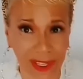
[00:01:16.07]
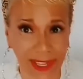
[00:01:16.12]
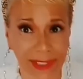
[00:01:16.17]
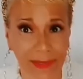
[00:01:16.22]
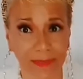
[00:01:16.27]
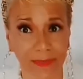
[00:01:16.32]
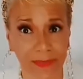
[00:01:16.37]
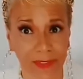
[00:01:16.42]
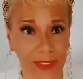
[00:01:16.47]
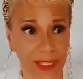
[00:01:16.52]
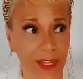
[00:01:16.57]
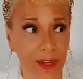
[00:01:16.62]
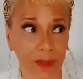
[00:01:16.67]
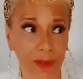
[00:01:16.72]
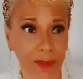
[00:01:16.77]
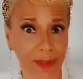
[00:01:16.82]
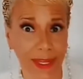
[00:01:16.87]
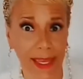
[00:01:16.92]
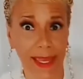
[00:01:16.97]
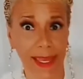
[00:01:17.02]
like yeah
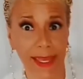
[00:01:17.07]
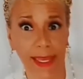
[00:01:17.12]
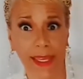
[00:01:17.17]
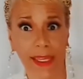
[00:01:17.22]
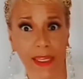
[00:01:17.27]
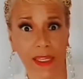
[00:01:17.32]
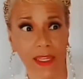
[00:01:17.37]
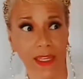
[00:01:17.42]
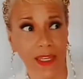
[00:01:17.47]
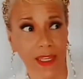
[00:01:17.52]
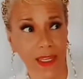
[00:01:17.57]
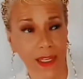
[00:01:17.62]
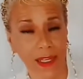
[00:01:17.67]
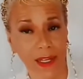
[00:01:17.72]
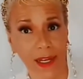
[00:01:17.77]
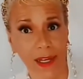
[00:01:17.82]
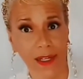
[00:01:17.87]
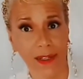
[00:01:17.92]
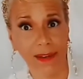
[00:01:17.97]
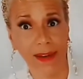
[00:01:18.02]
okay
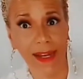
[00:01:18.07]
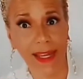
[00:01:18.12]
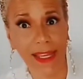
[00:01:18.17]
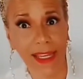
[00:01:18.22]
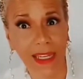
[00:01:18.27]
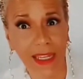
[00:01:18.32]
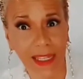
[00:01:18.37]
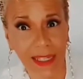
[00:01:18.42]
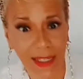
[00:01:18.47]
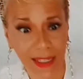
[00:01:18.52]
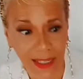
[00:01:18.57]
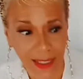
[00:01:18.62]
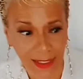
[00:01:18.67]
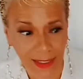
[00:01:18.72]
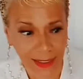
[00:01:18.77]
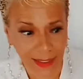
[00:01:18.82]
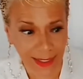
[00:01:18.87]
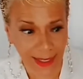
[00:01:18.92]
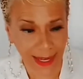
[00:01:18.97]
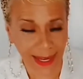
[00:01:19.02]
all right
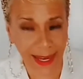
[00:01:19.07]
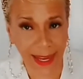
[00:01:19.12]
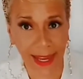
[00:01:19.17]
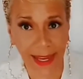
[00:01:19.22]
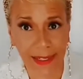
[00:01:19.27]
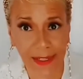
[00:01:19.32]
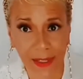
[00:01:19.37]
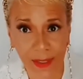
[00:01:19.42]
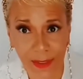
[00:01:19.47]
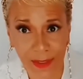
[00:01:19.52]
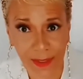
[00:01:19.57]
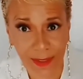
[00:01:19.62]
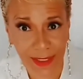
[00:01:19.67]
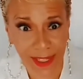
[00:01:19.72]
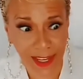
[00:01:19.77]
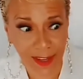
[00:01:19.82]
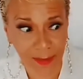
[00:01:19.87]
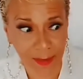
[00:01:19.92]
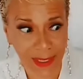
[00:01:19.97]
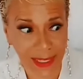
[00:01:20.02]
I know you
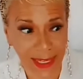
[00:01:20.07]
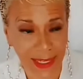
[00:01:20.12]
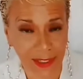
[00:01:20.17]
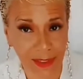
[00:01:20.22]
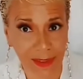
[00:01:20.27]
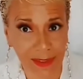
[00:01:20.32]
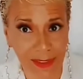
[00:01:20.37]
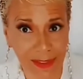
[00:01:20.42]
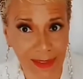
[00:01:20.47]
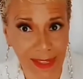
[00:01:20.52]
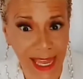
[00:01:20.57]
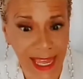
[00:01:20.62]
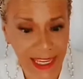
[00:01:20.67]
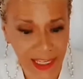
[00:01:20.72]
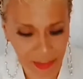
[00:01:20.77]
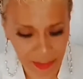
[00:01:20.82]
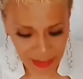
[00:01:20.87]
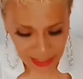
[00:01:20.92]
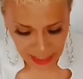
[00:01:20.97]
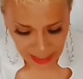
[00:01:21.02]
love me. I know you
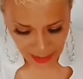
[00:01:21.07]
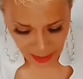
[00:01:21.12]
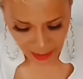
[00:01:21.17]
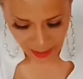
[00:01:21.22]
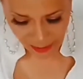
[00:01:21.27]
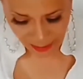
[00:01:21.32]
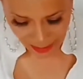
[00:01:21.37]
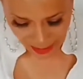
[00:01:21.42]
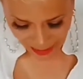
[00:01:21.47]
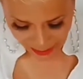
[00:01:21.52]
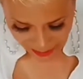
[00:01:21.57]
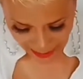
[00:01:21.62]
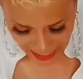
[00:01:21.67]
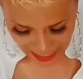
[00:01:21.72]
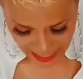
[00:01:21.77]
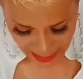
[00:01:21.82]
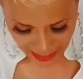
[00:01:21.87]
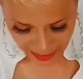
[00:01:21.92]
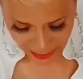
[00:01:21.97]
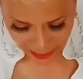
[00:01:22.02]
like me. All, all
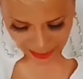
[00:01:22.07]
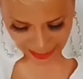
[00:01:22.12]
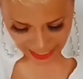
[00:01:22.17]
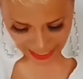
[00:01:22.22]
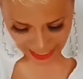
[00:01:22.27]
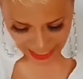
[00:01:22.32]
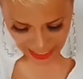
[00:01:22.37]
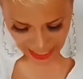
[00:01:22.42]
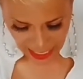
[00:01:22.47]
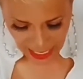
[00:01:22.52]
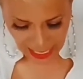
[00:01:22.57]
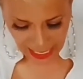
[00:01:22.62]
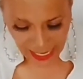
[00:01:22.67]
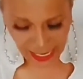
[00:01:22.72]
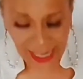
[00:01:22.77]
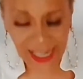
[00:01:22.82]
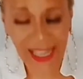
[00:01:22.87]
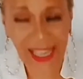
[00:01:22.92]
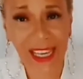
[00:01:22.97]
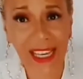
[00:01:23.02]
right. Okay.
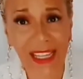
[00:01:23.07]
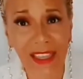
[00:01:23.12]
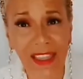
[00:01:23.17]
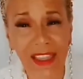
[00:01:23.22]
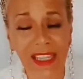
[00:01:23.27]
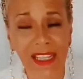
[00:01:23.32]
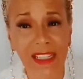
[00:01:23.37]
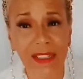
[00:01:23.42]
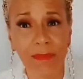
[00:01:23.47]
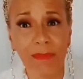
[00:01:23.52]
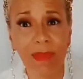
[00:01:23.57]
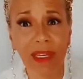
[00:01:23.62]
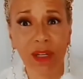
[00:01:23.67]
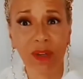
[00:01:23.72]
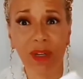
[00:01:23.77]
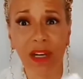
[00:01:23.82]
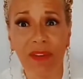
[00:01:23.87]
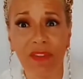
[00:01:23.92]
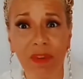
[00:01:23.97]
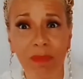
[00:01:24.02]
In the middle
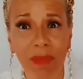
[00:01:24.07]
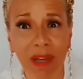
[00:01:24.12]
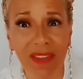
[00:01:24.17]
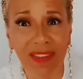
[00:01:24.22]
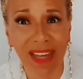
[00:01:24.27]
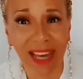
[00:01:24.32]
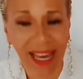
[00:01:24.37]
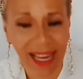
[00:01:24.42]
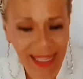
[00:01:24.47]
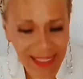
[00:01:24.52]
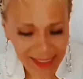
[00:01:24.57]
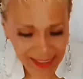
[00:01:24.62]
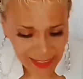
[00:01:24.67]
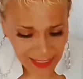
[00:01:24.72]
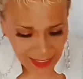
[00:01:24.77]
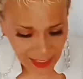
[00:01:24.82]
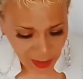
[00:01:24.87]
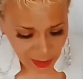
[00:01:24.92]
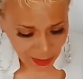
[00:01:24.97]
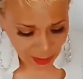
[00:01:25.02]
of the month, I see
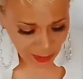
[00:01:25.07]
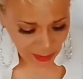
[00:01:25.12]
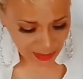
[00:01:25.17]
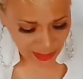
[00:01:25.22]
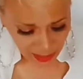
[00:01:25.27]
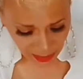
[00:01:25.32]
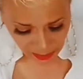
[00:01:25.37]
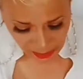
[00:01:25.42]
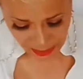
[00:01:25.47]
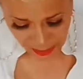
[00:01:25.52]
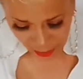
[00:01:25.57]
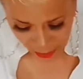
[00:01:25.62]
that you literally